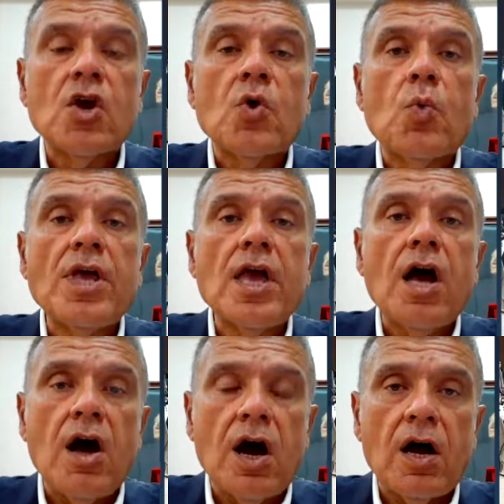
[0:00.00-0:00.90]
We
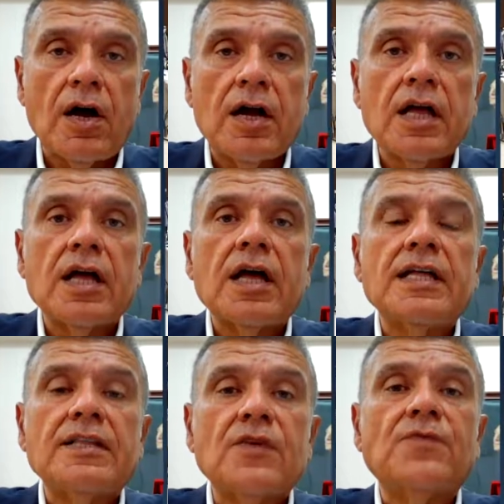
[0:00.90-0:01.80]
are
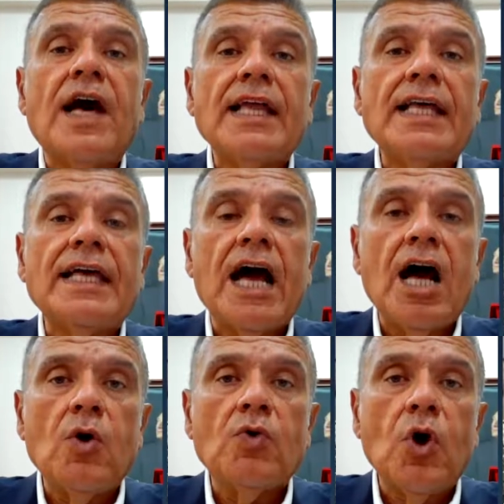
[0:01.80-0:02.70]
defining
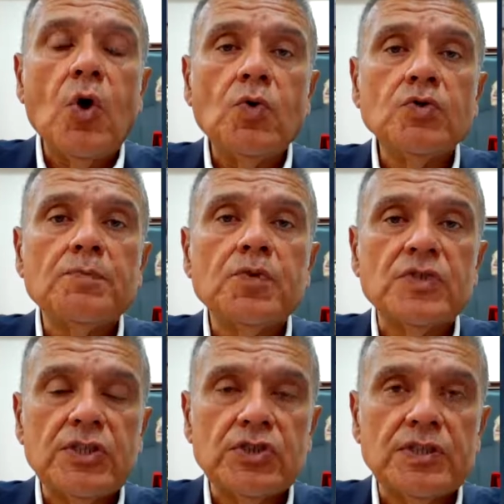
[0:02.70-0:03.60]
our own
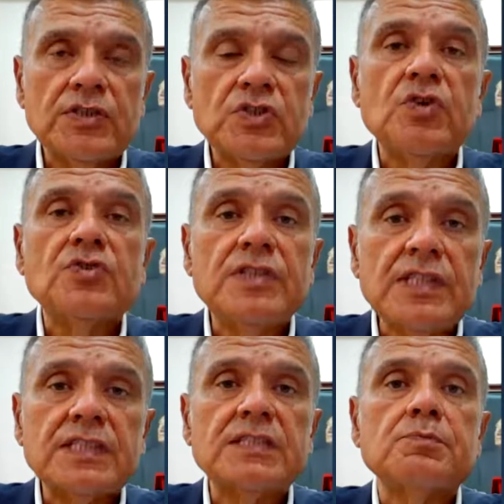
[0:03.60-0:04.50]
position. So
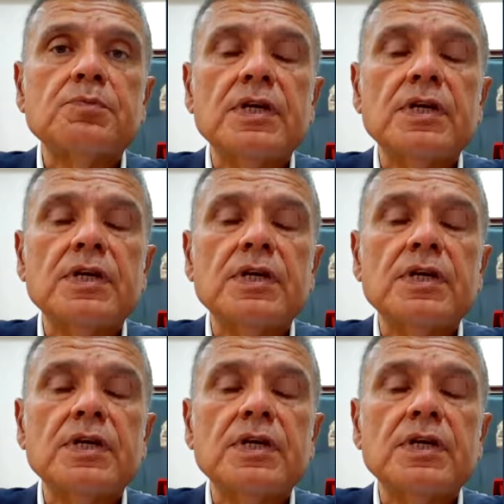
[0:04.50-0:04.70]
this